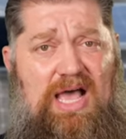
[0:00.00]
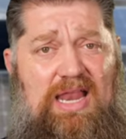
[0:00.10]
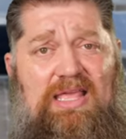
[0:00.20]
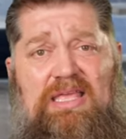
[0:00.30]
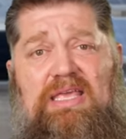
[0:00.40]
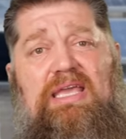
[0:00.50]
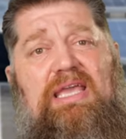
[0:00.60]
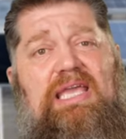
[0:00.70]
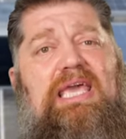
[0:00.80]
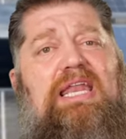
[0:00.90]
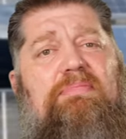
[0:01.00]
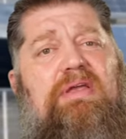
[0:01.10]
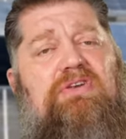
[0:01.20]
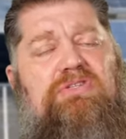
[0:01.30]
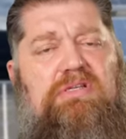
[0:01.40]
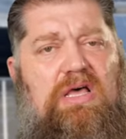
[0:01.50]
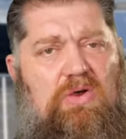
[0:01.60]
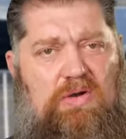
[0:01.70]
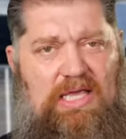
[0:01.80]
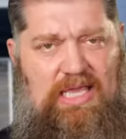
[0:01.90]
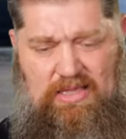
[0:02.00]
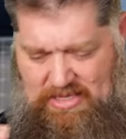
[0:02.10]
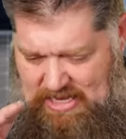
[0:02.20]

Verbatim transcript: not. Get up there slowly,